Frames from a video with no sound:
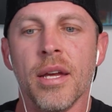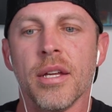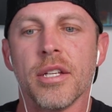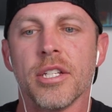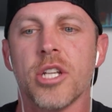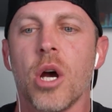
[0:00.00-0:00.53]

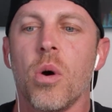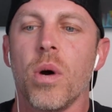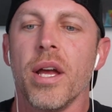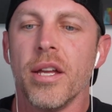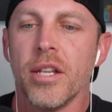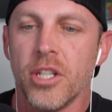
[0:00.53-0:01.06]
So
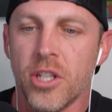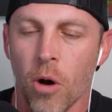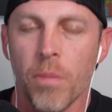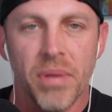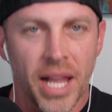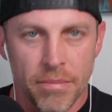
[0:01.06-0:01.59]

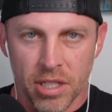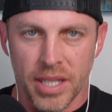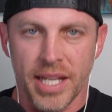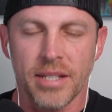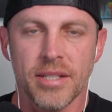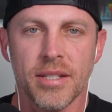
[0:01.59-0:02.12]
don't blame the
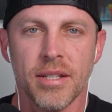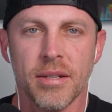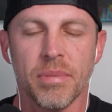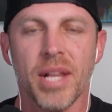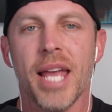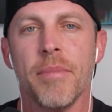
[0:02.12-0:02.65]
leads.
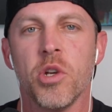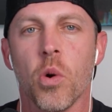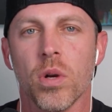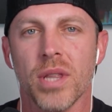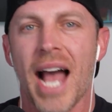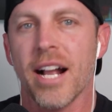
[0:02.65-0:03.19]
Blame
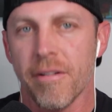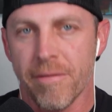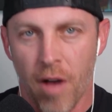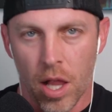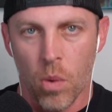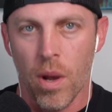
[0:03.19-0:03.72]
your lack of
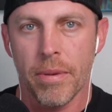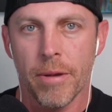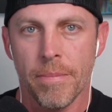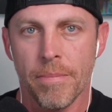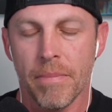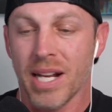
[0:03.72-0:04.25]
follow-up,
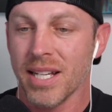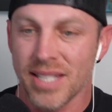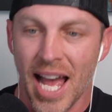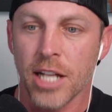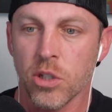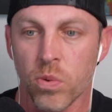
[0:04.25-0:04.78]
because
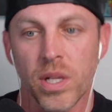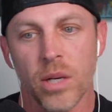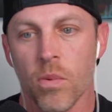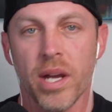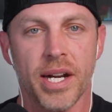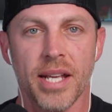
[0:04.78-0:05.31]
that's really
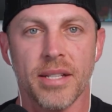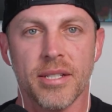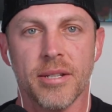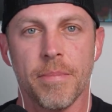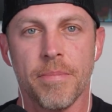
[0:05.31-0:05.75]
what it is.